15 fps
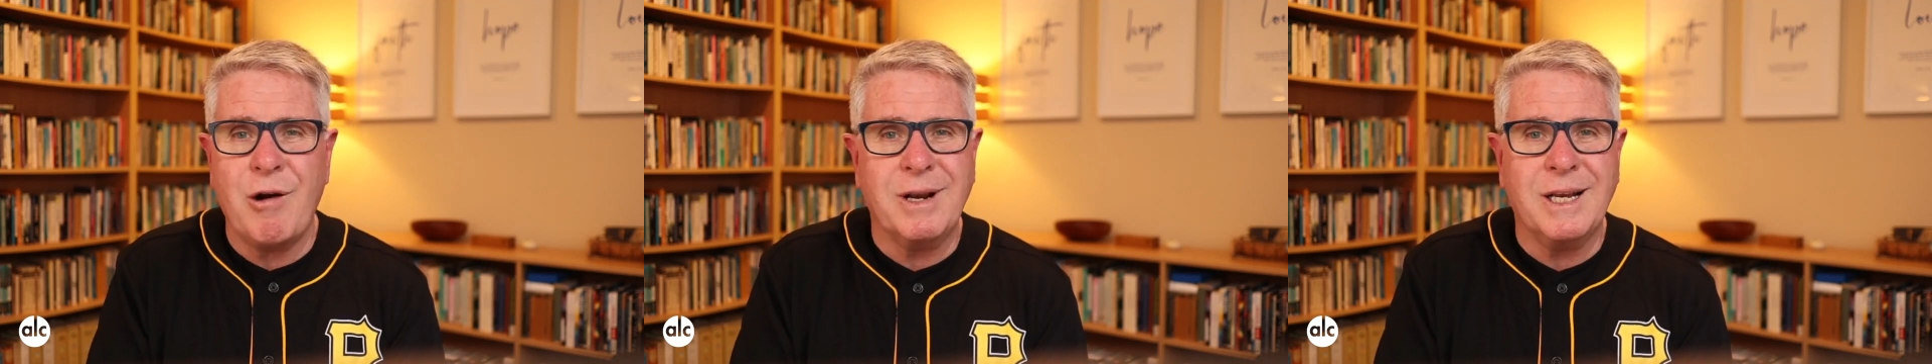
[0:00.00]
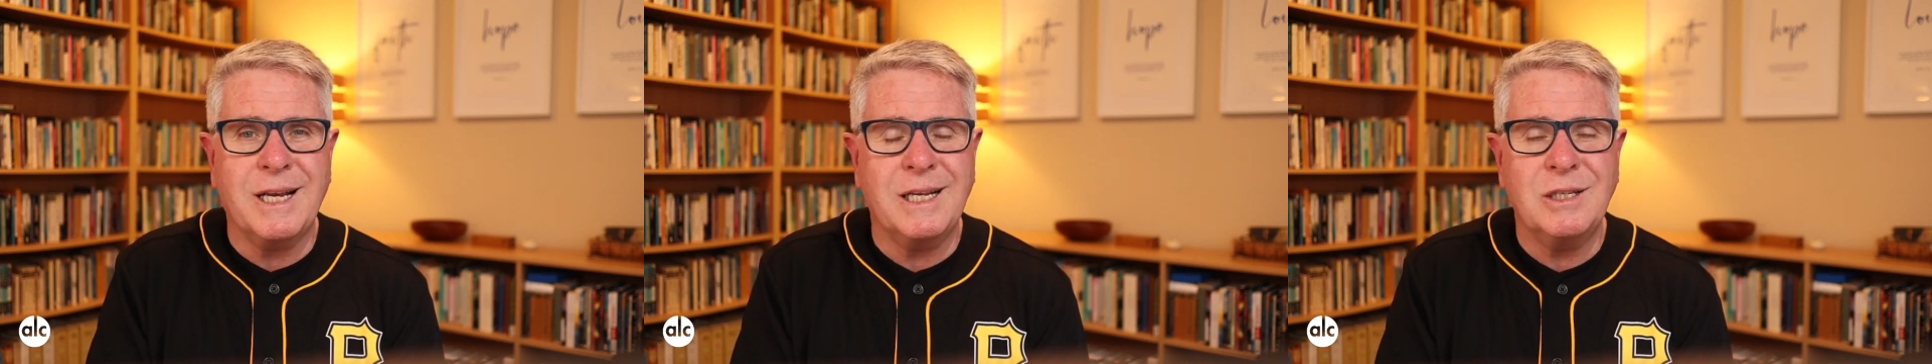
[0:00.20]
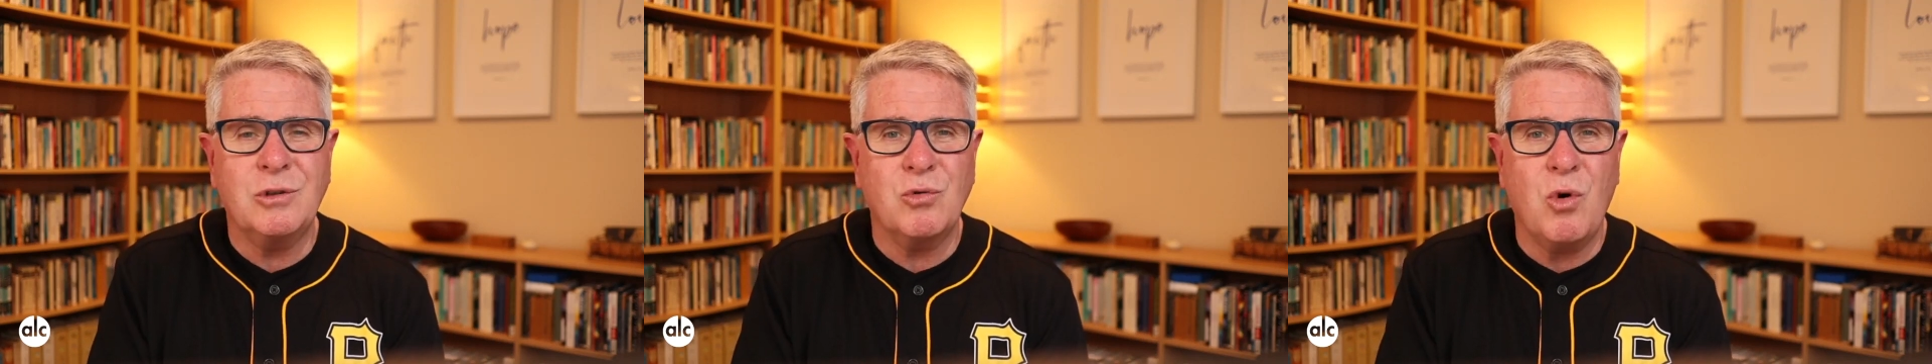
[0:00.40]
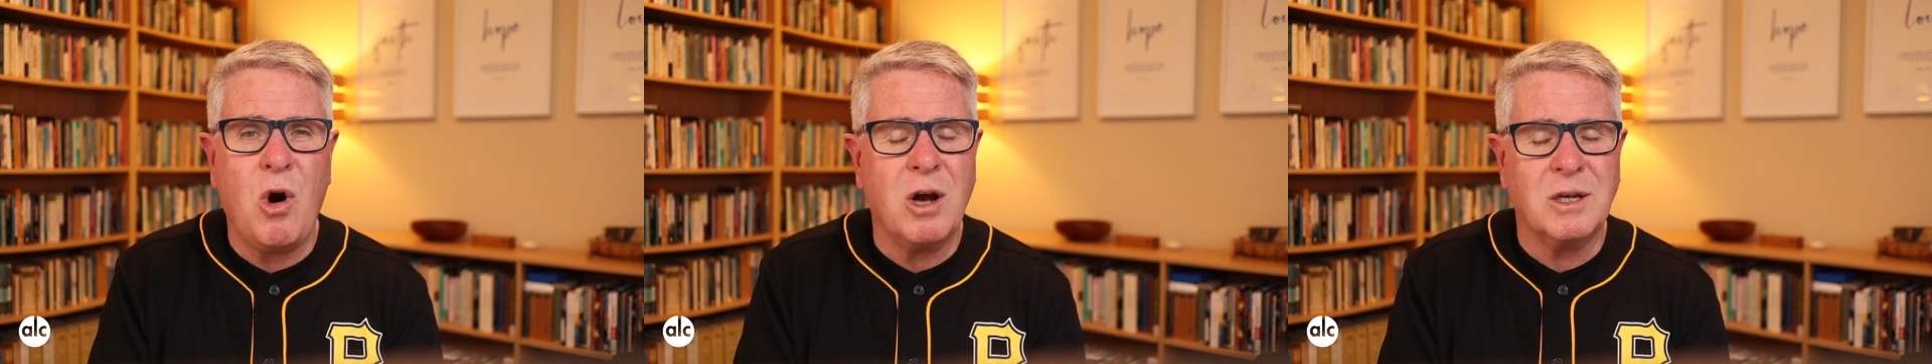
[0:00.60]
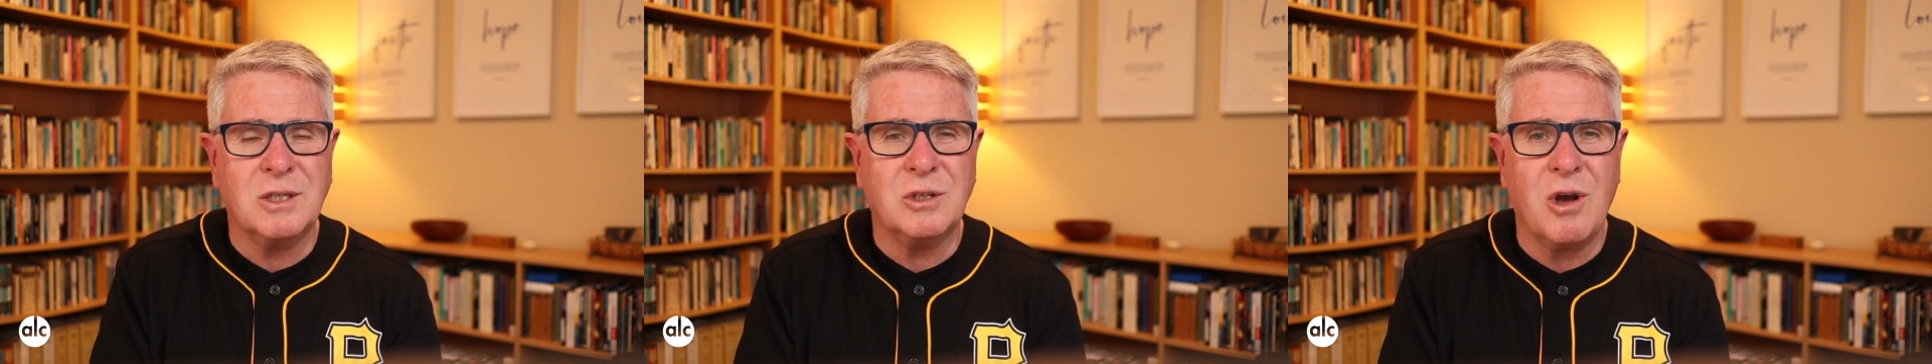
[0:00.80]
arrogant or
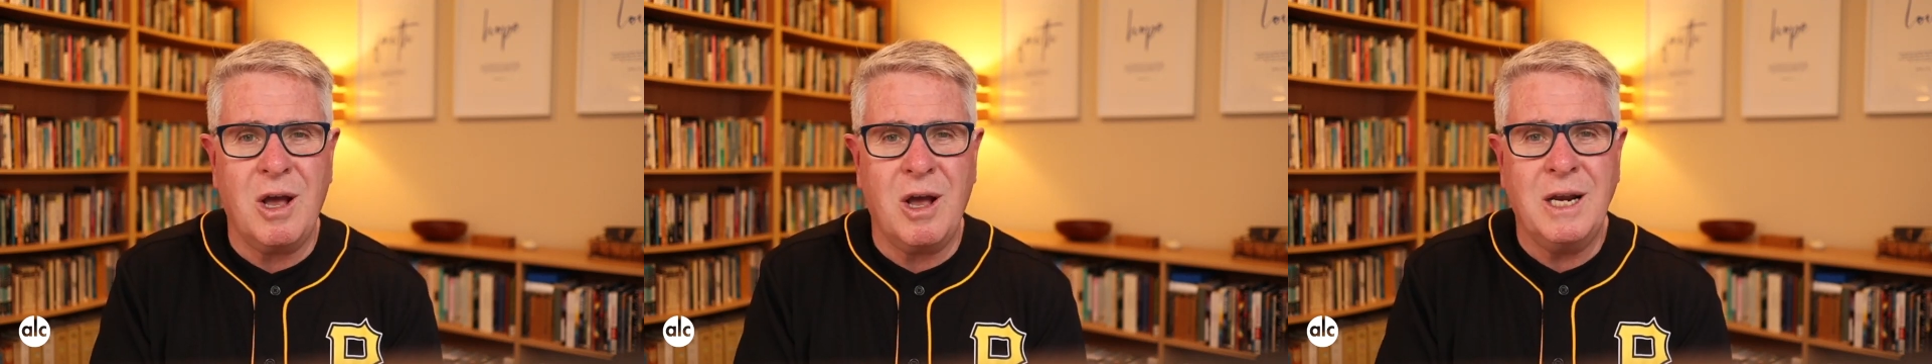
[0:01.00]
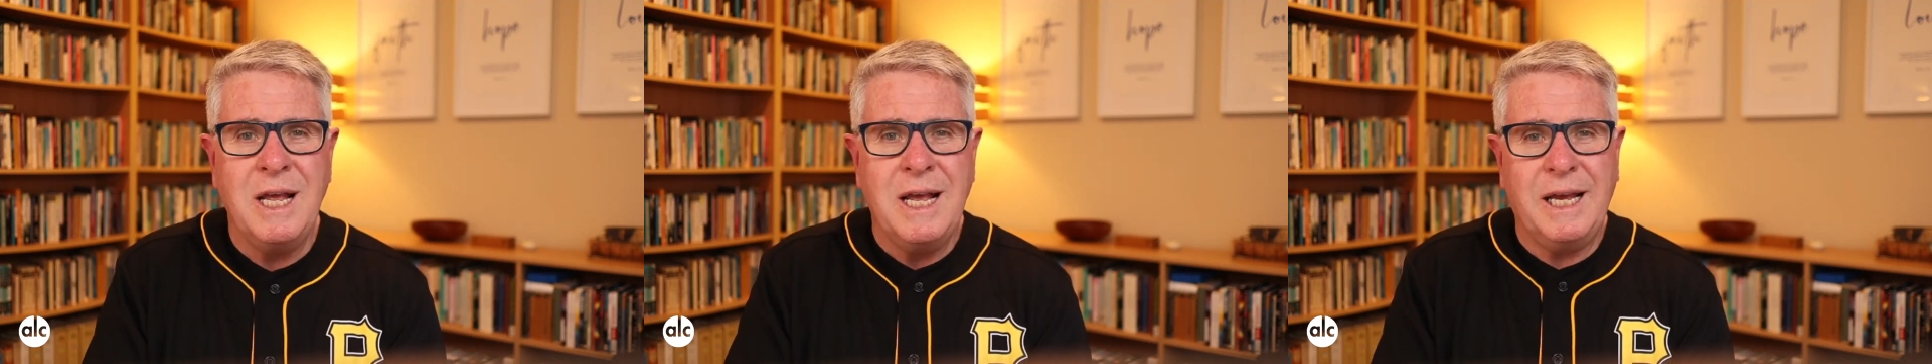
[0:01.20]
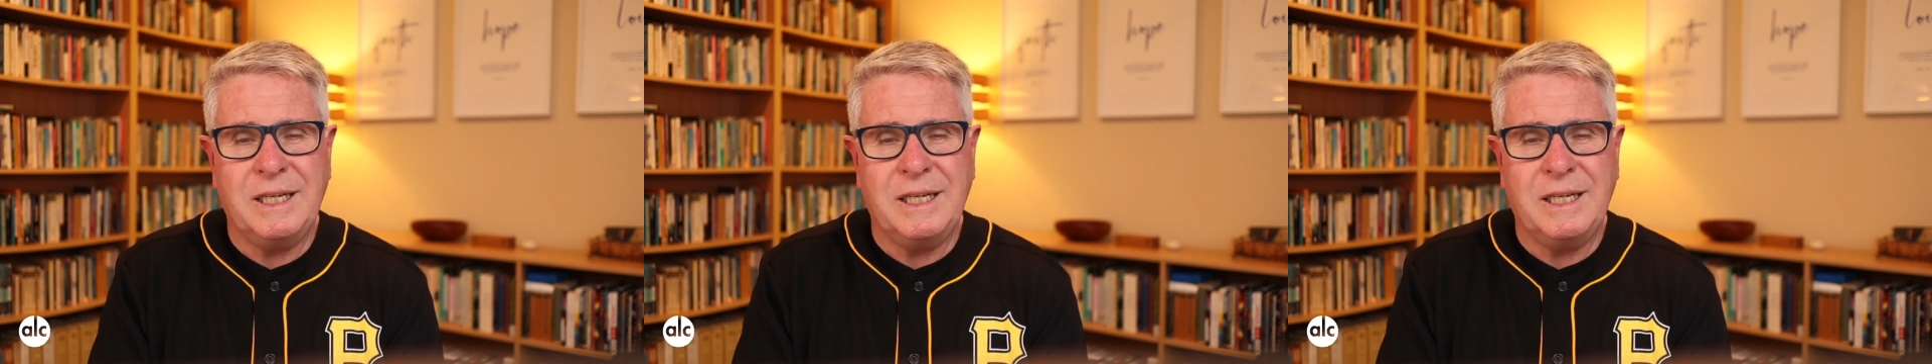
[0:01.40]
hostile.